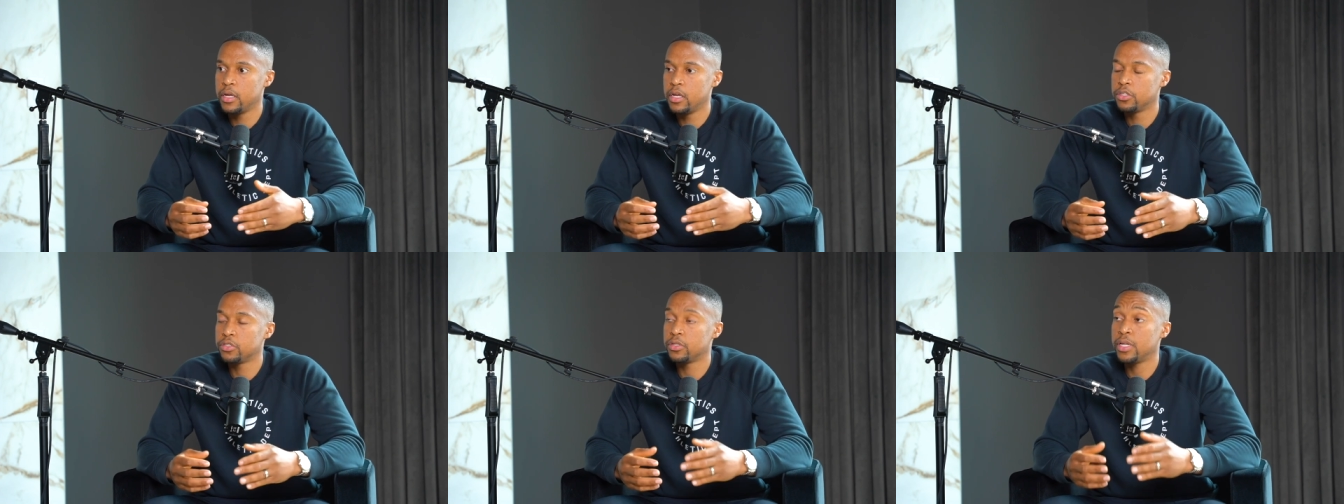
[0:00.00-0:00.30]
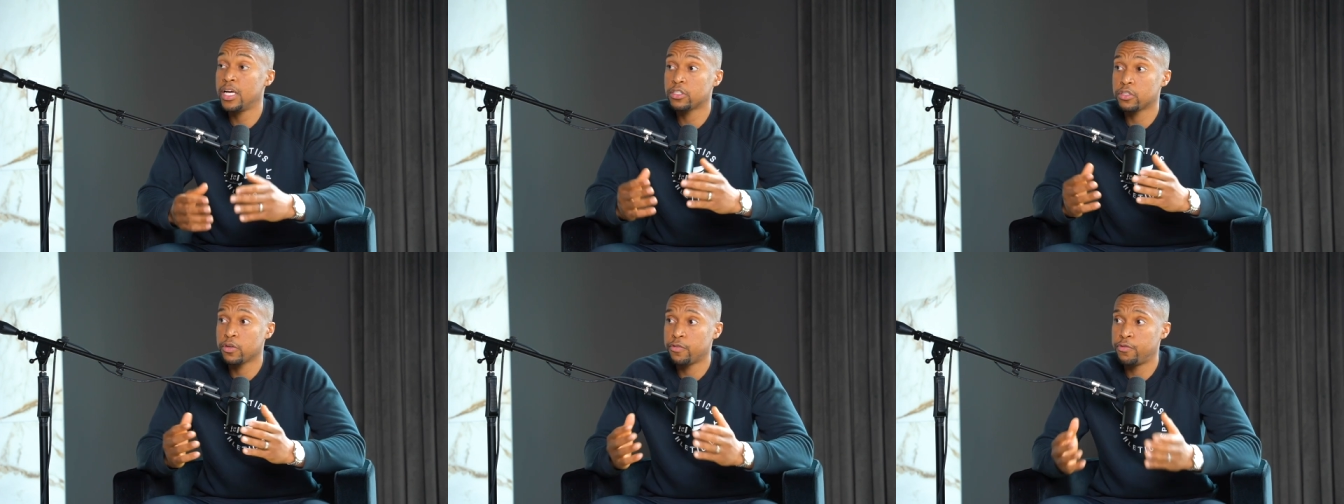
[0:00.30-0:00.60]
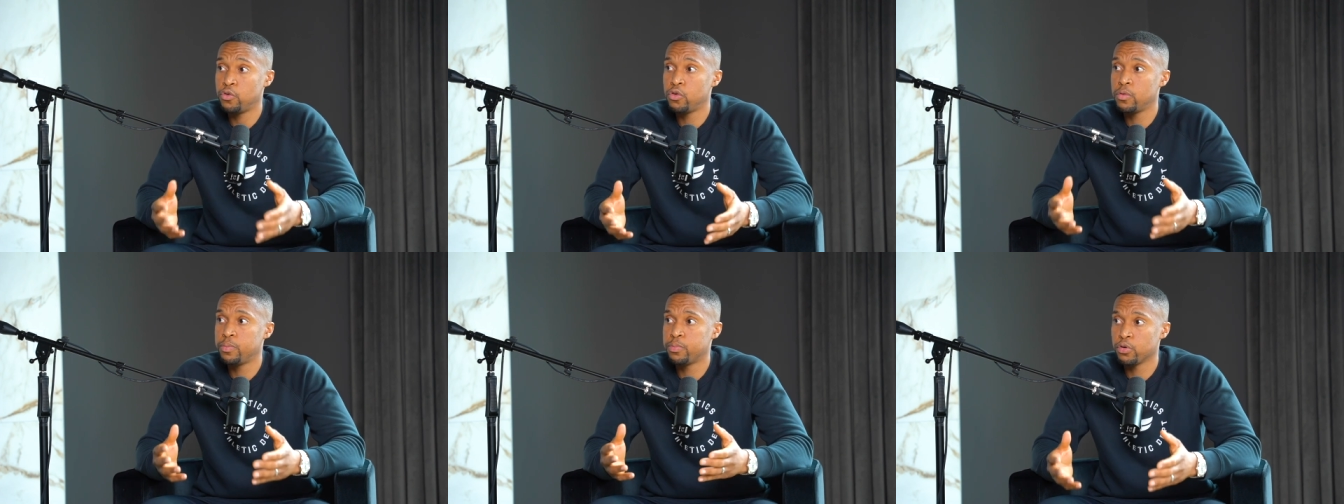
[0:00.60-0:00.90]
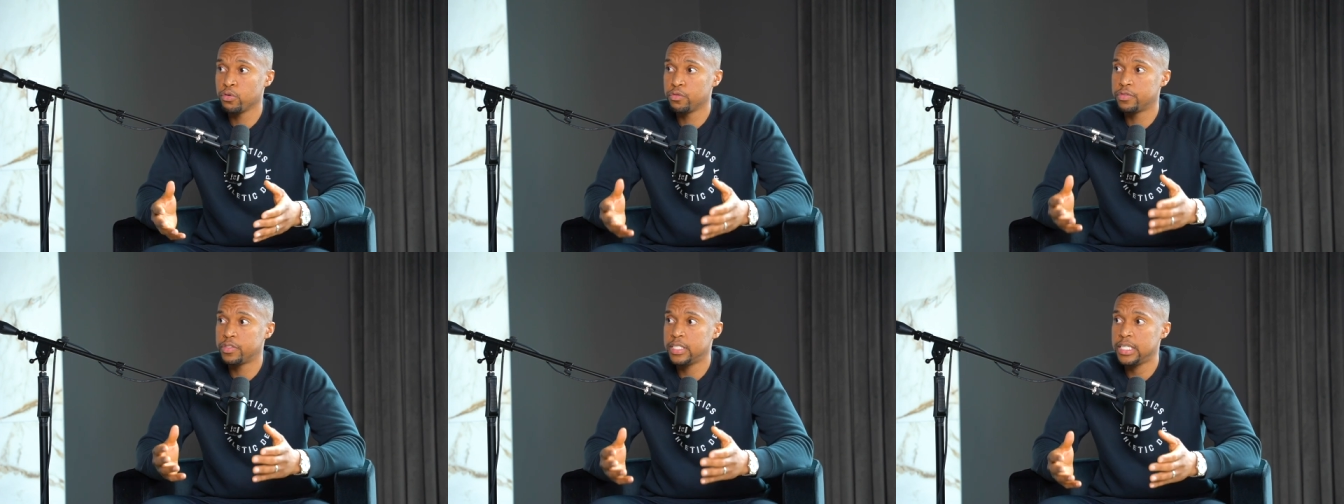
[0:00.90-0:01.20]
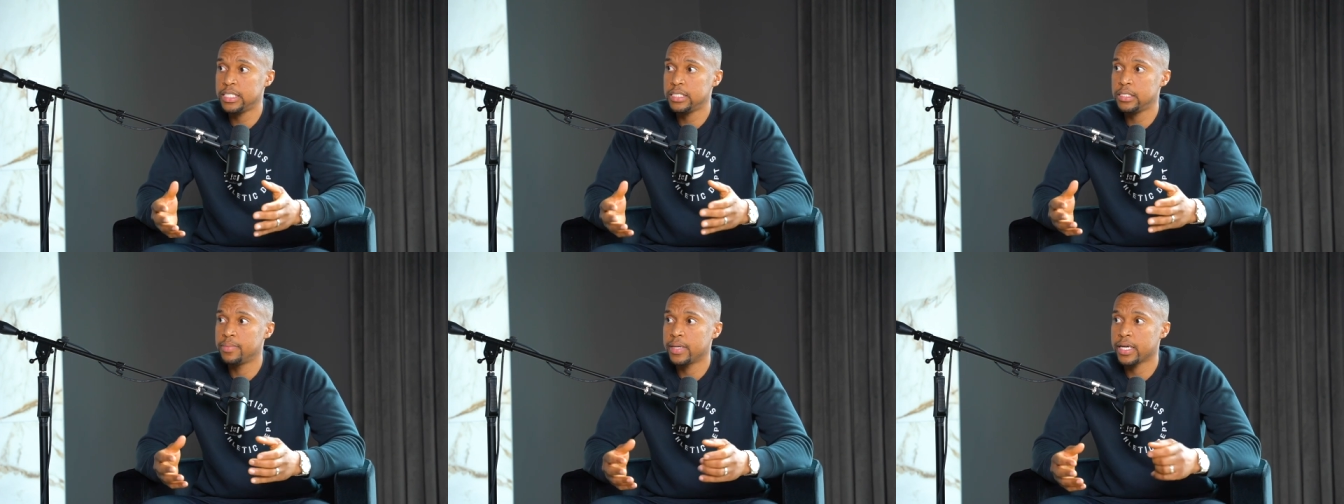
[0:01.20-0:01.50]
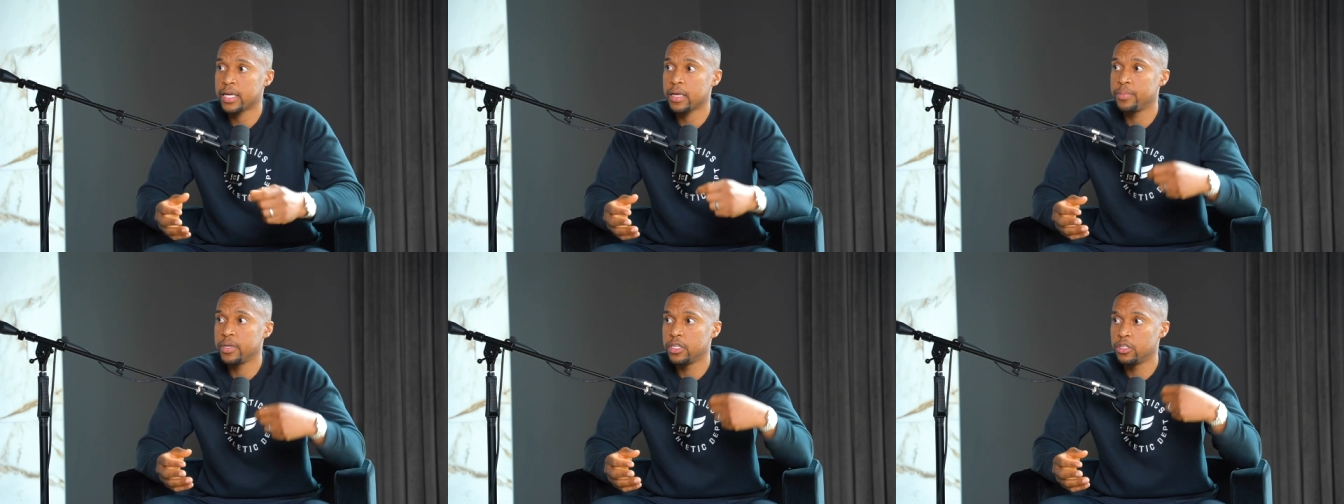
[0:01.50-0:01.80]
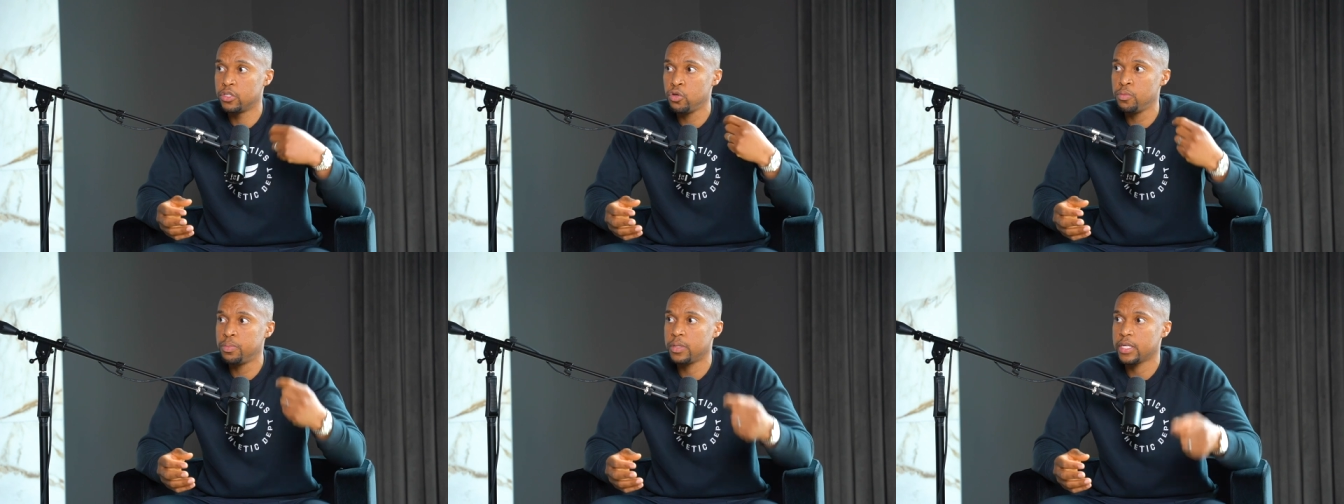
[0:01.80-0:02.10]
So now it's a foolproof system that can be
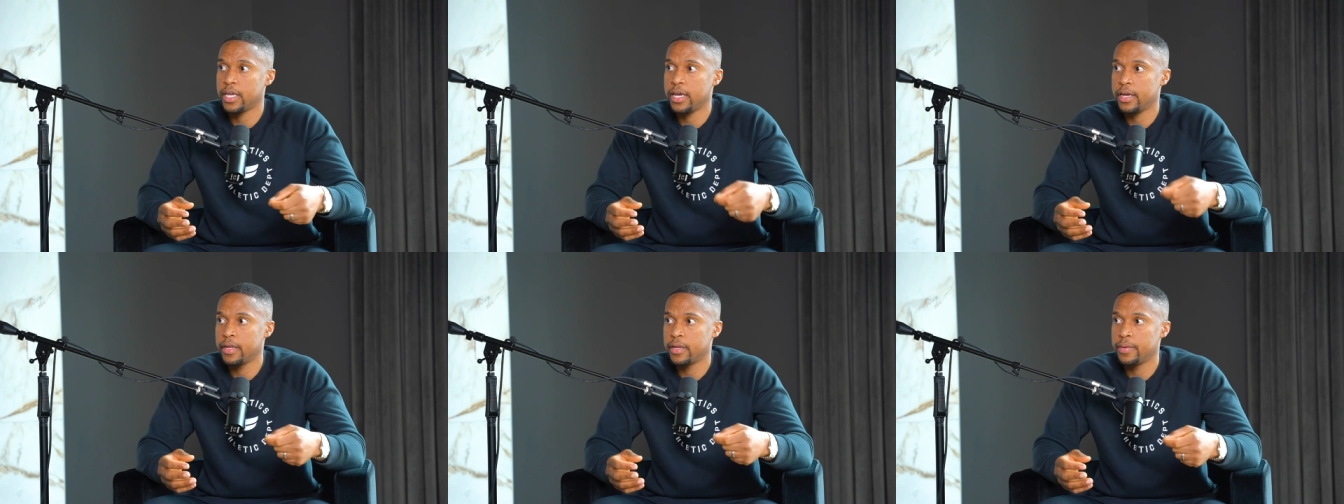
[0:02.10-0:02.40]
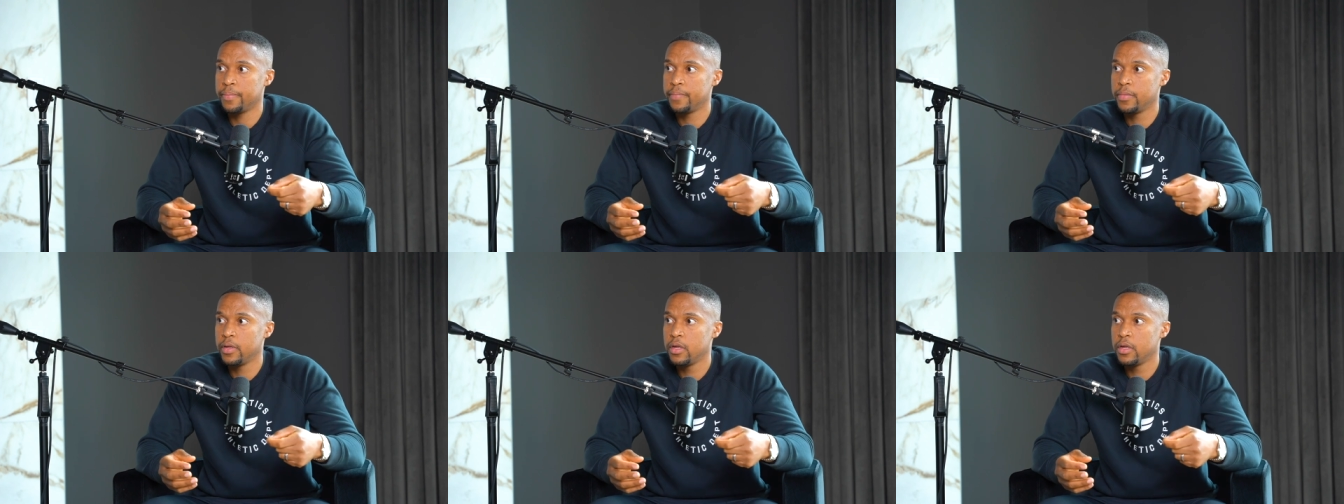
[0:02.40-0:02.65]
duplicated.